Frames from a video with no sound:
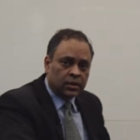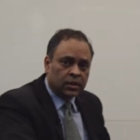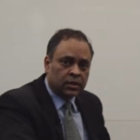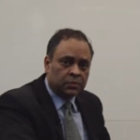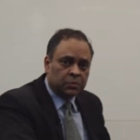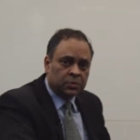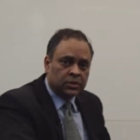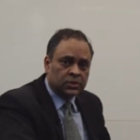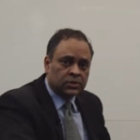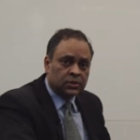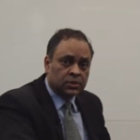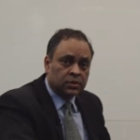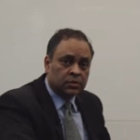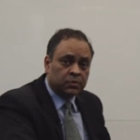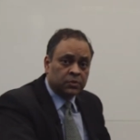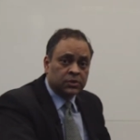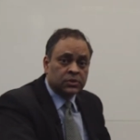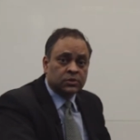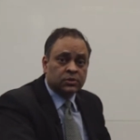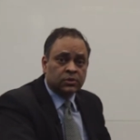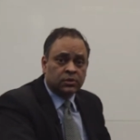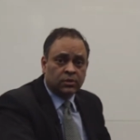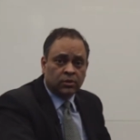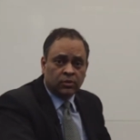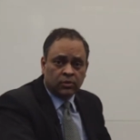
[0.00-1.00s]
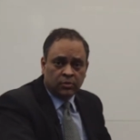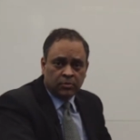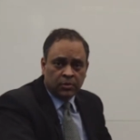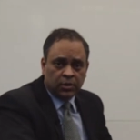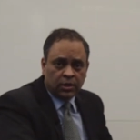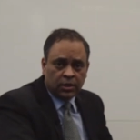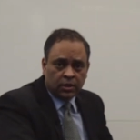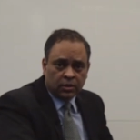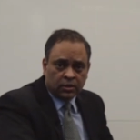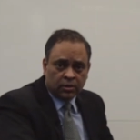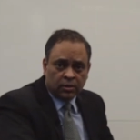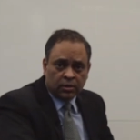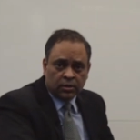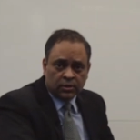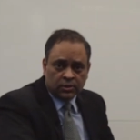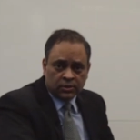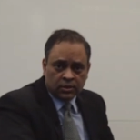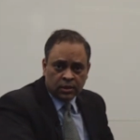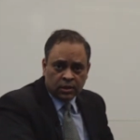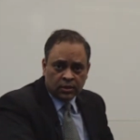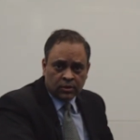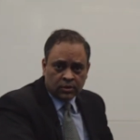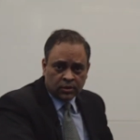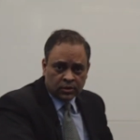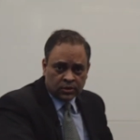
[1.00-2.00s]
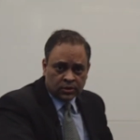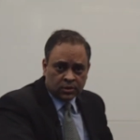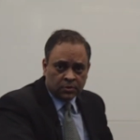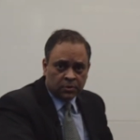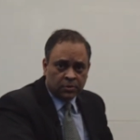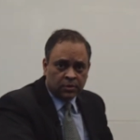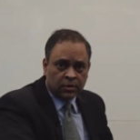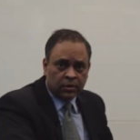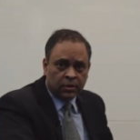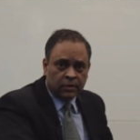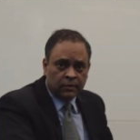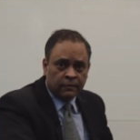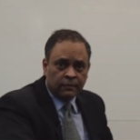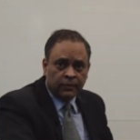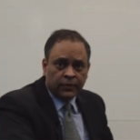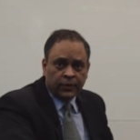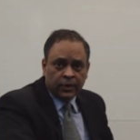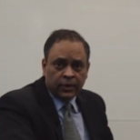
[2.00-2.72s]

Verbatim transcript: that we service globally across, across the world